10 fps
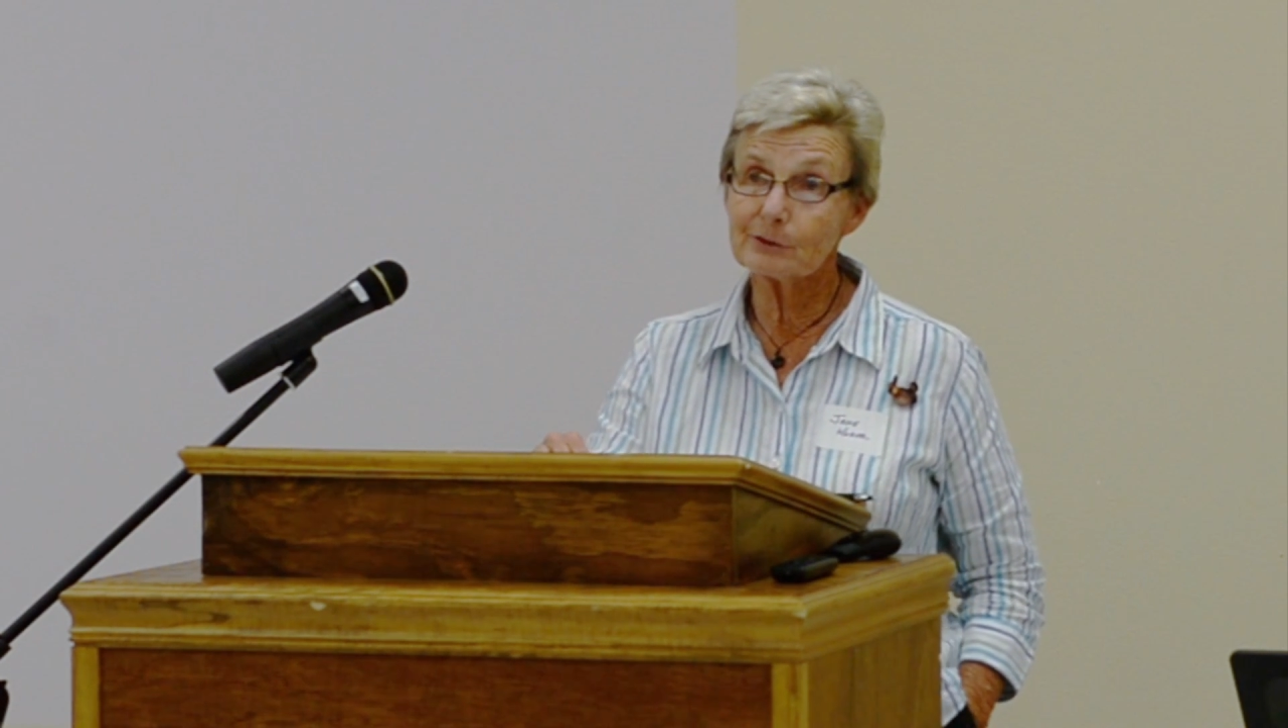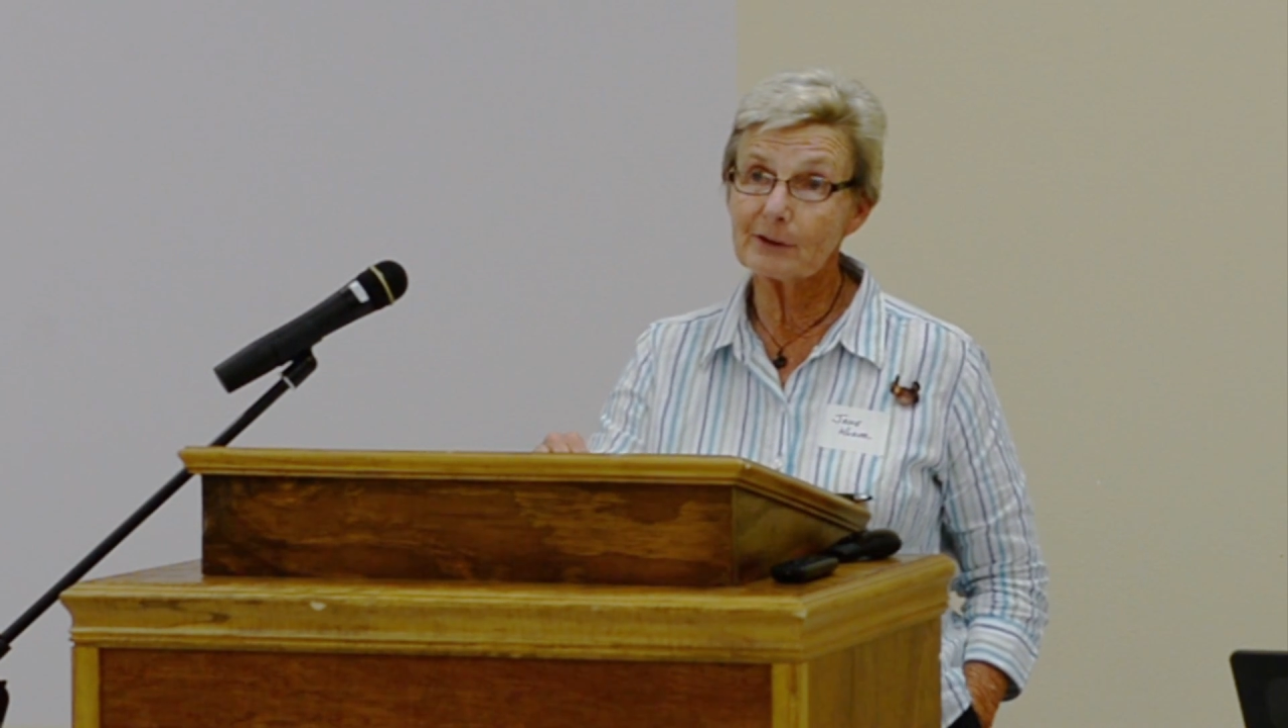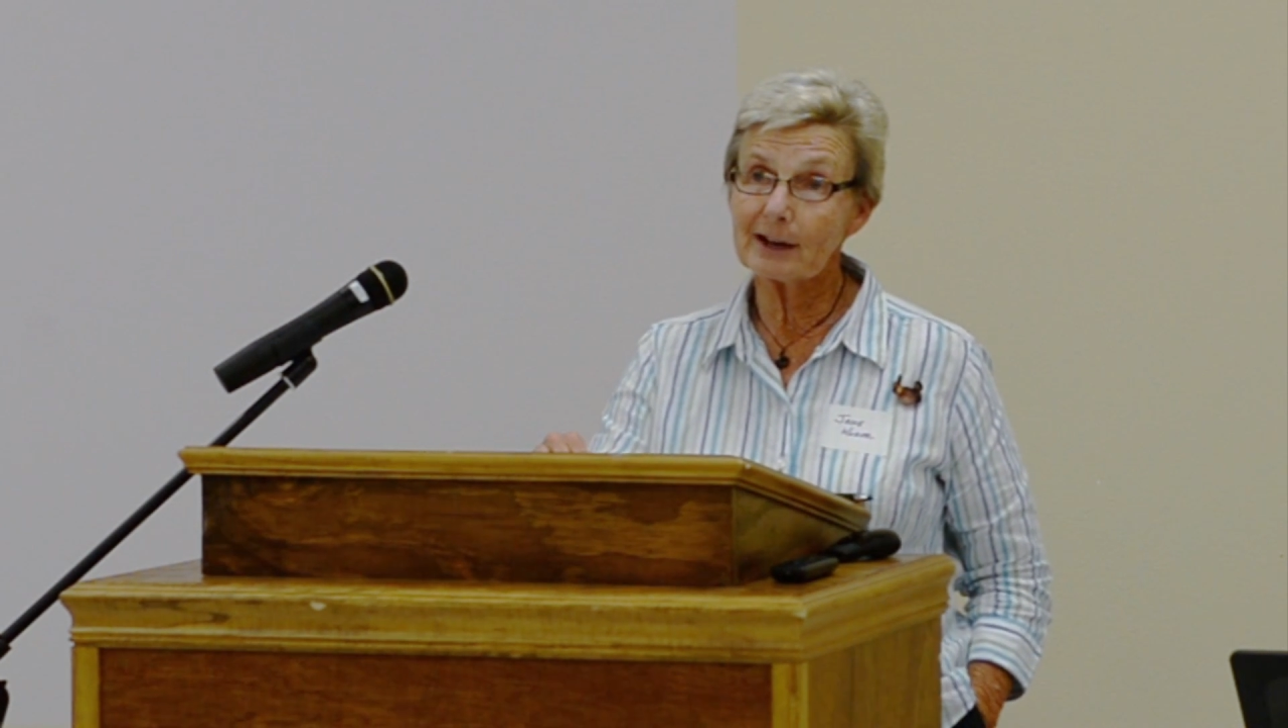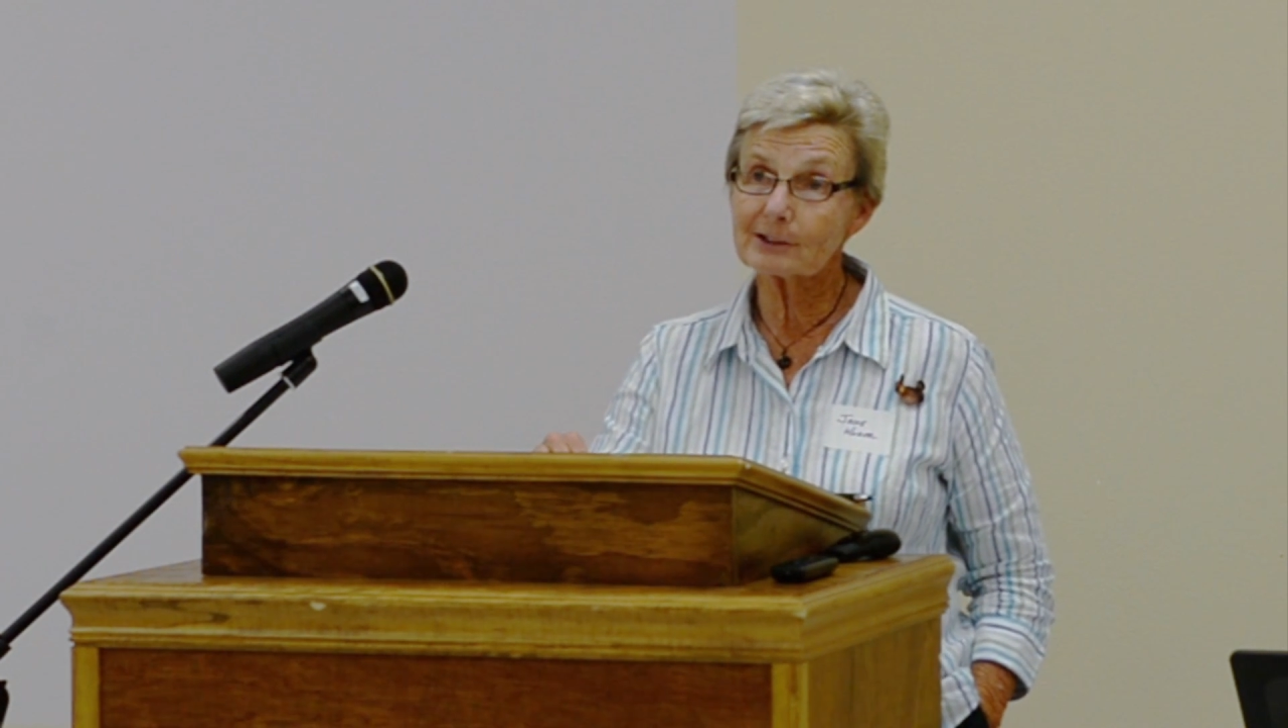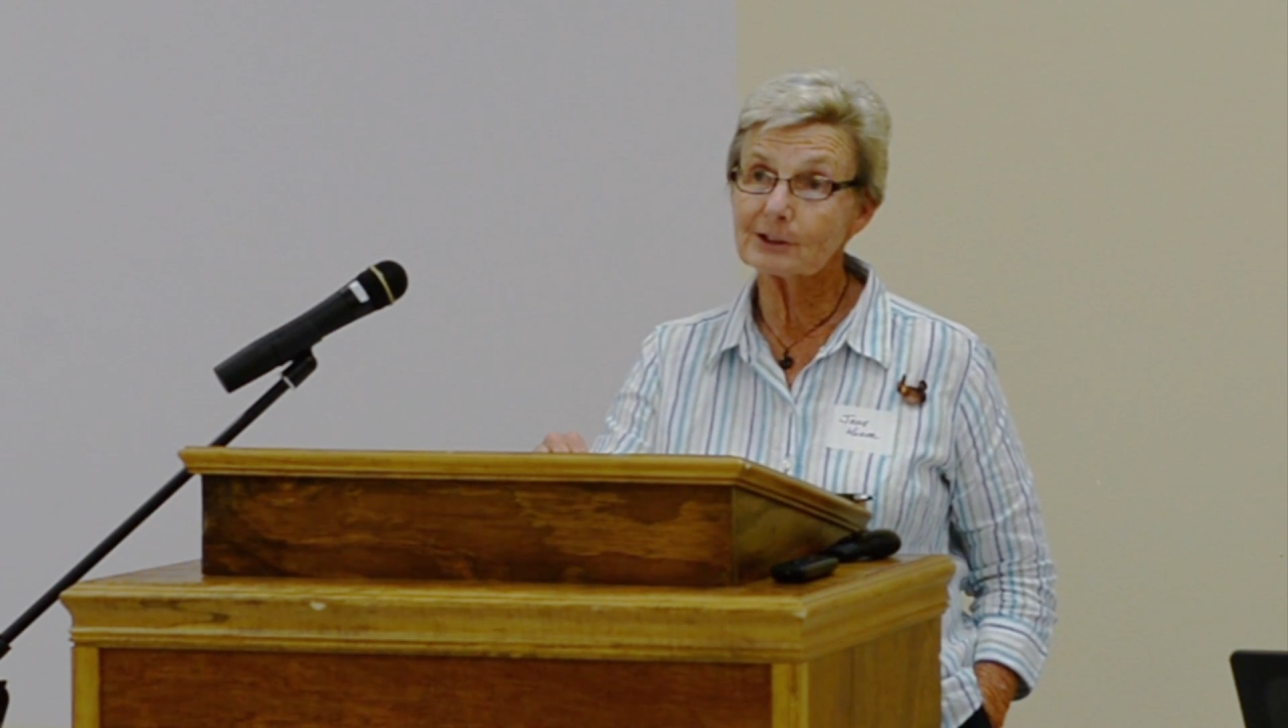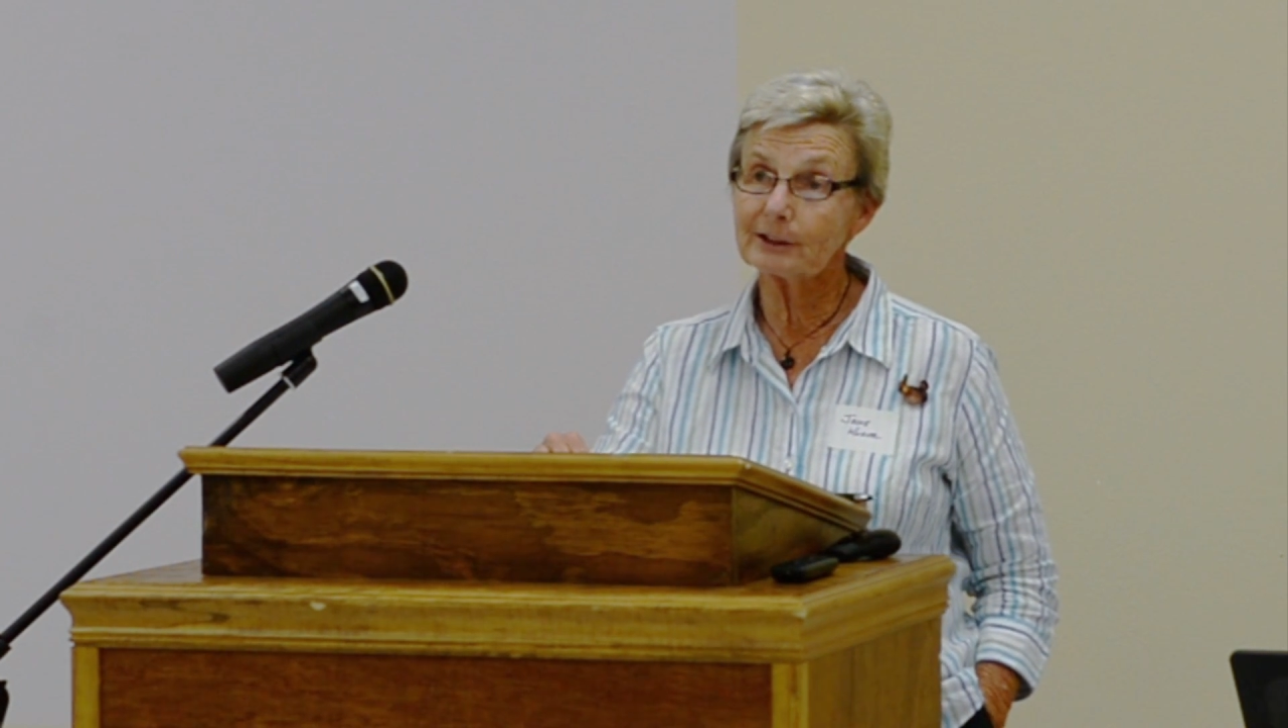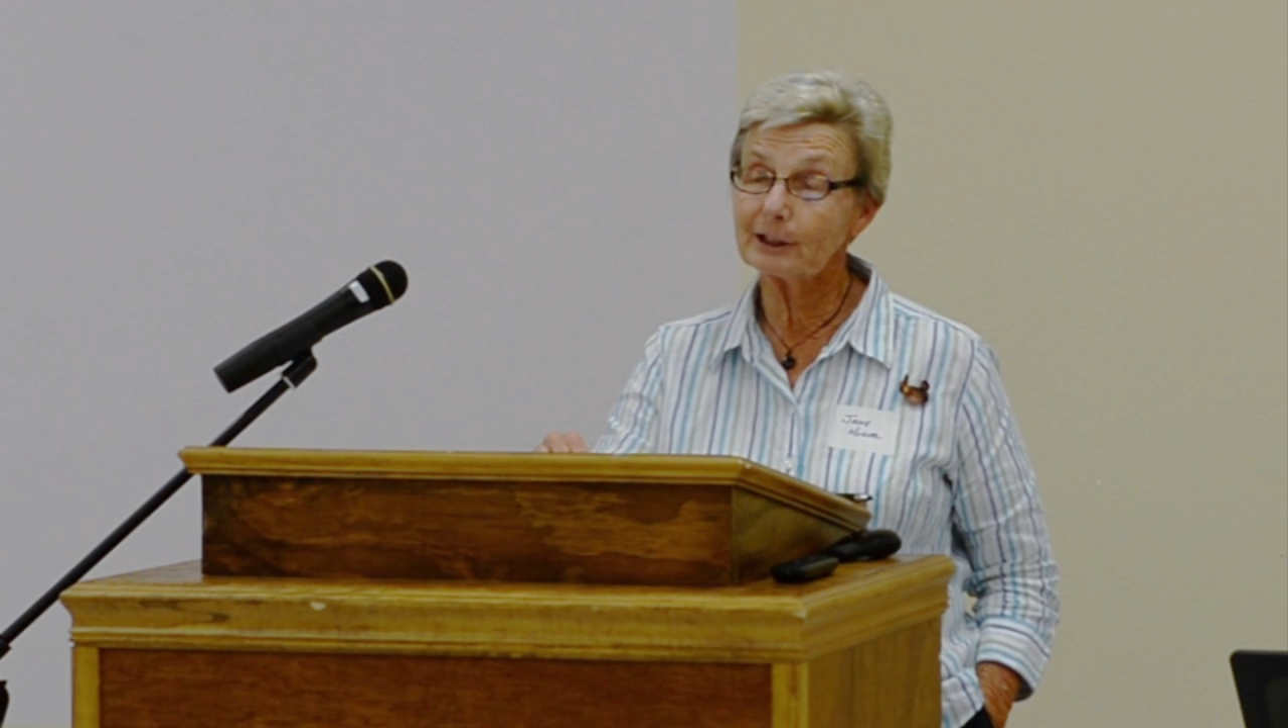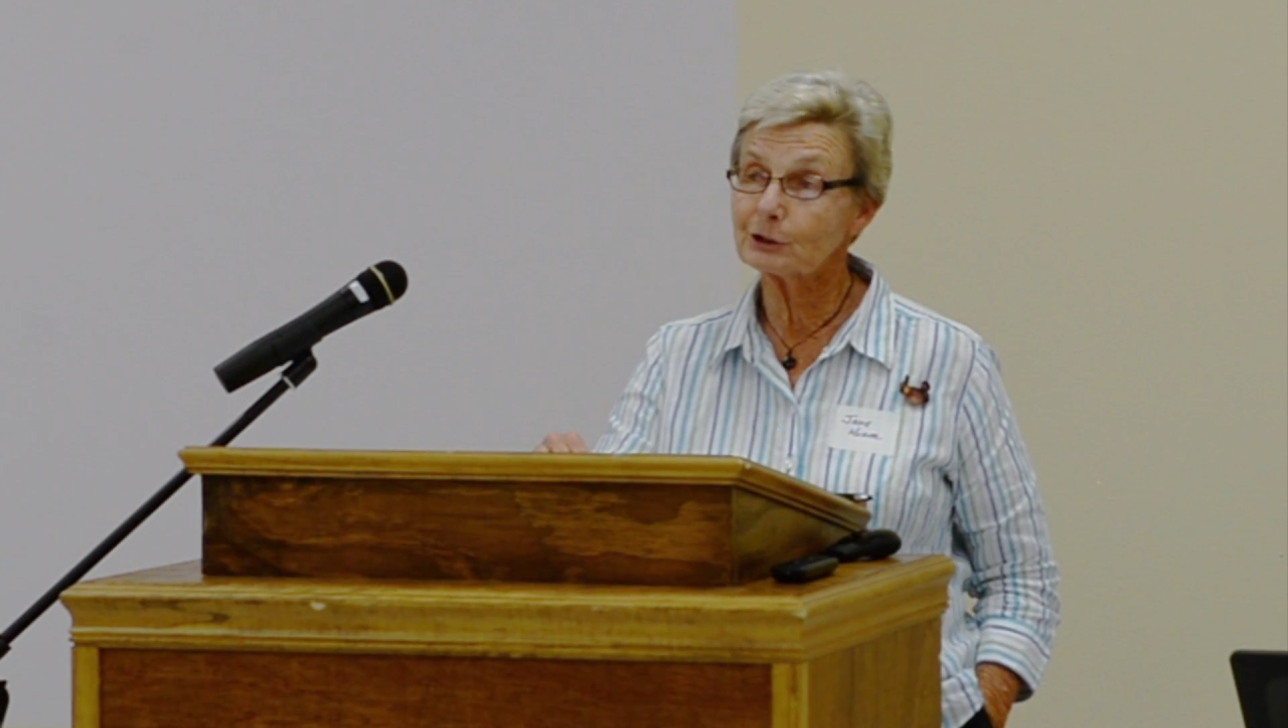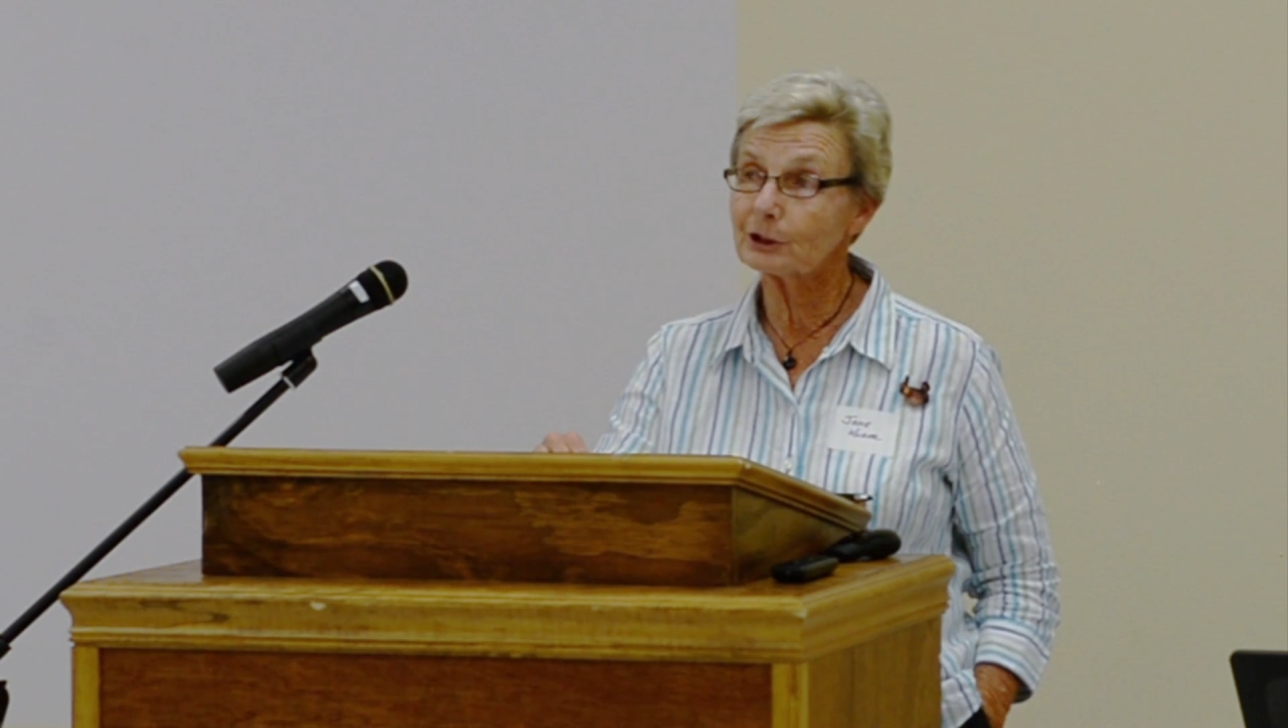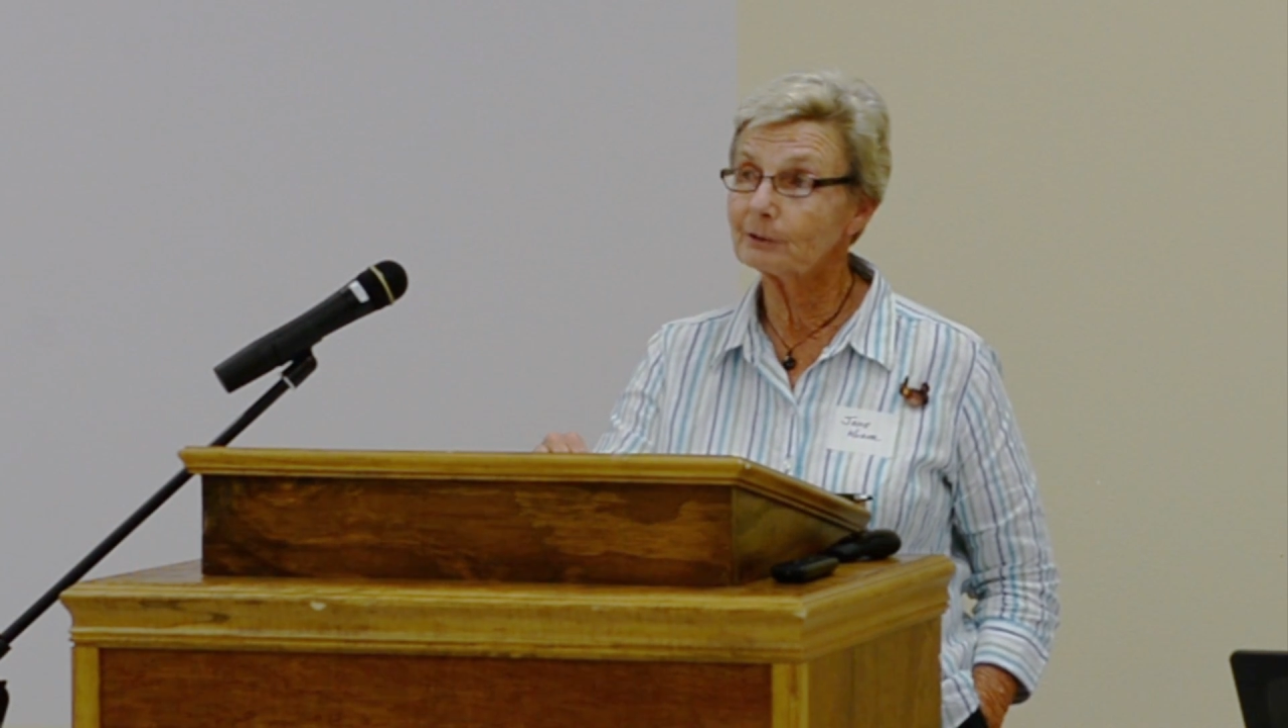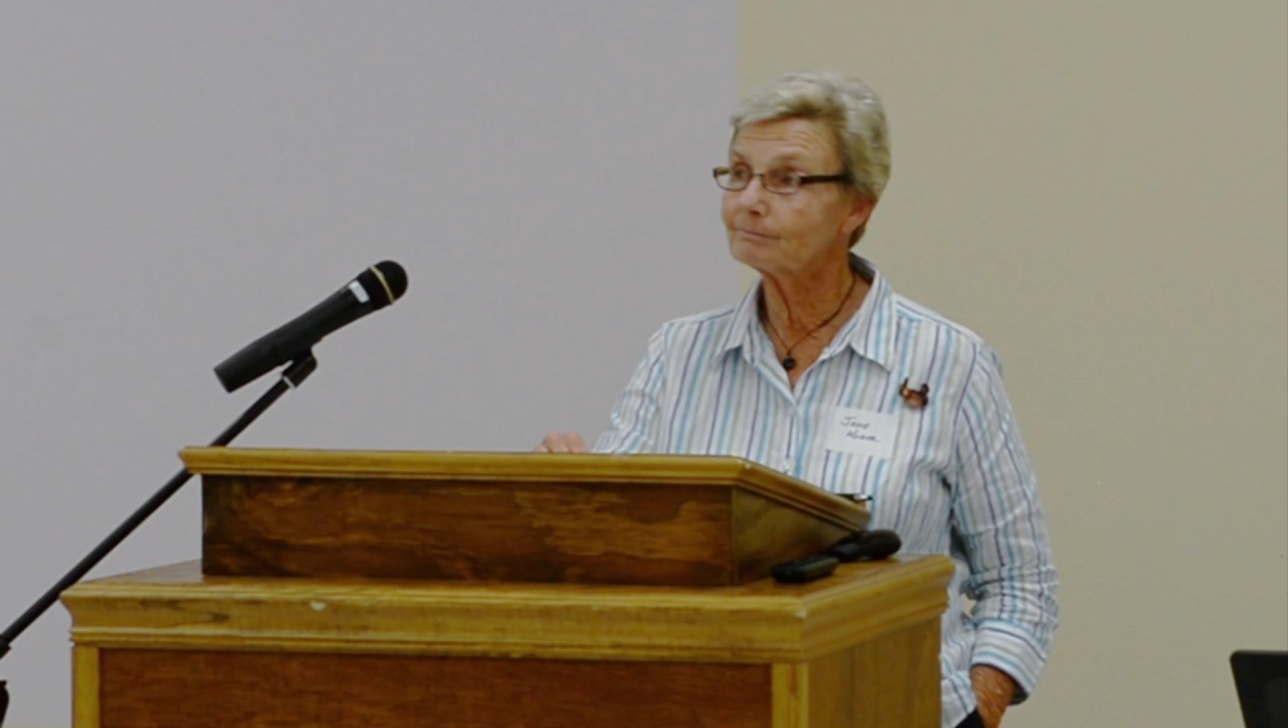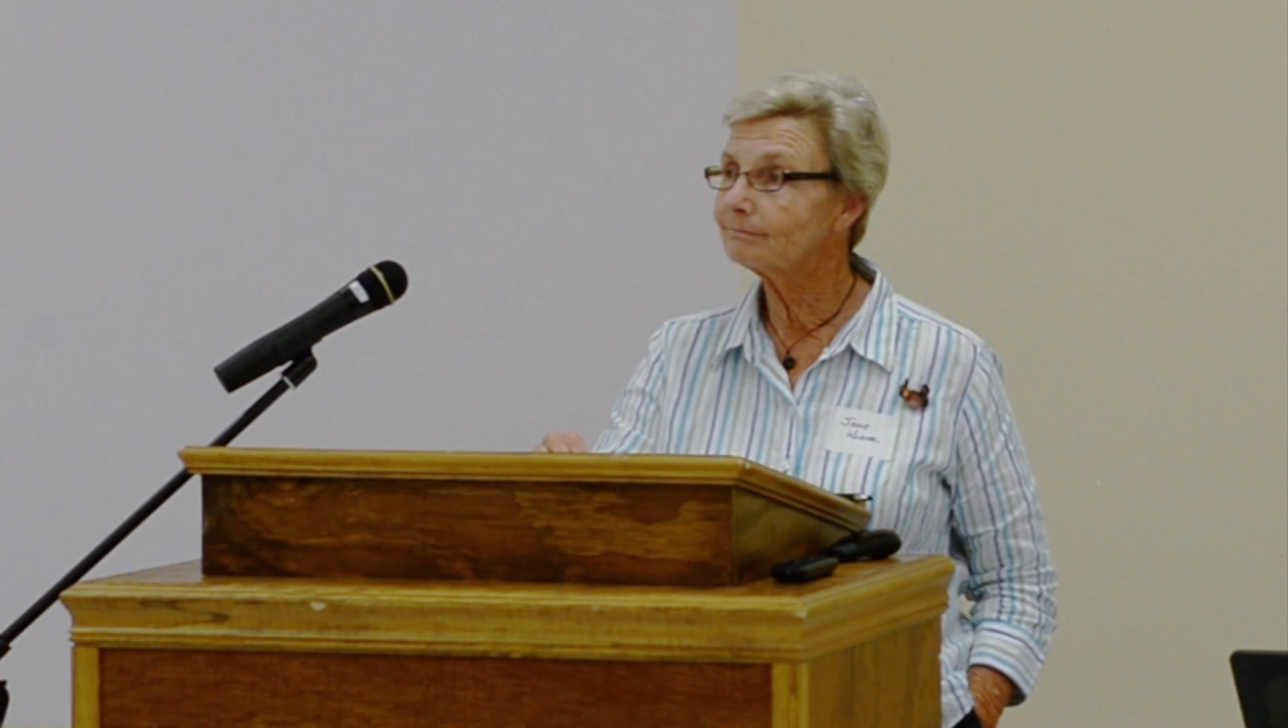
vaccination